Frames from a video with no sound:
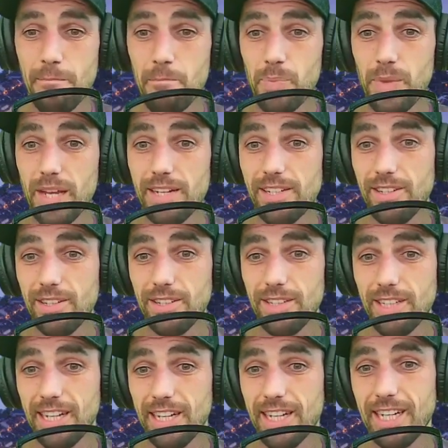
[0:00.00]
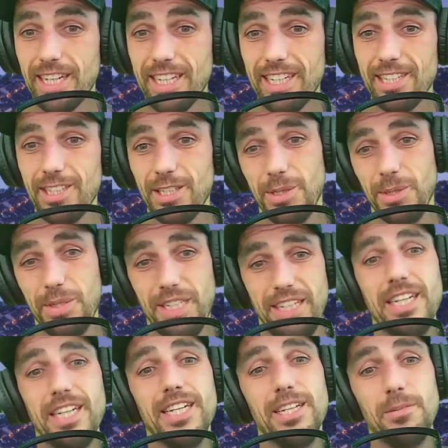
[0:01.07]
a dog uh, in the
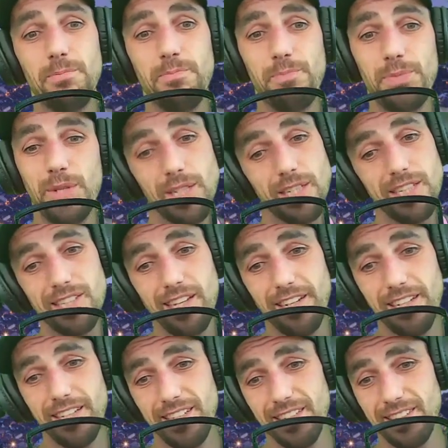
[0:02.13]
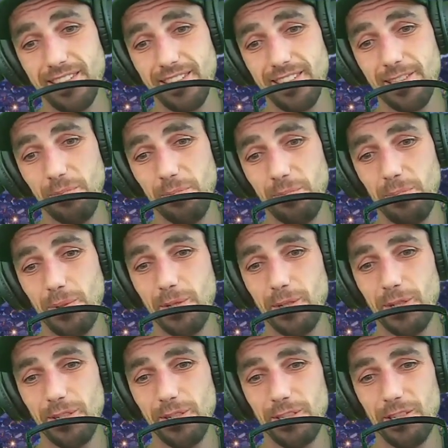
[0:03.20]
UK took his liking to some poor
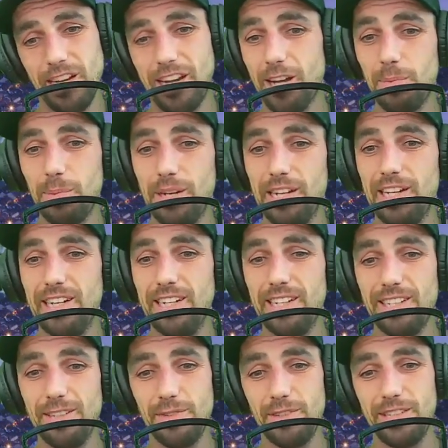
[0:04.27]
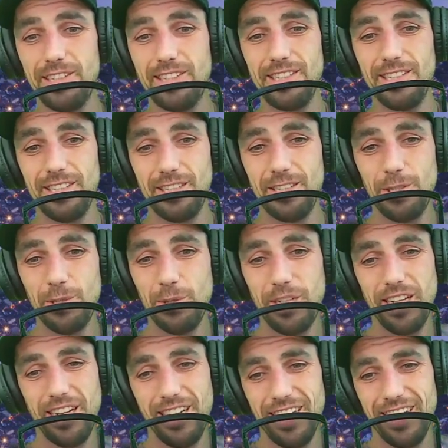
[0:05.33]
chap uh, leaving the
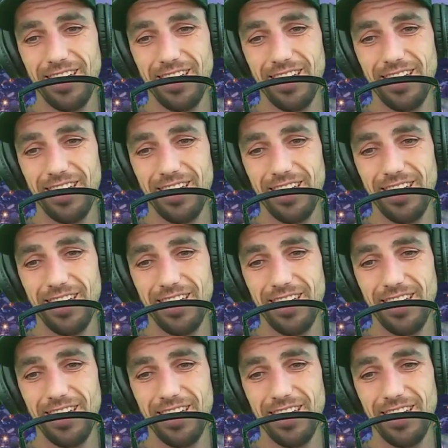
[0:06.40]
UK,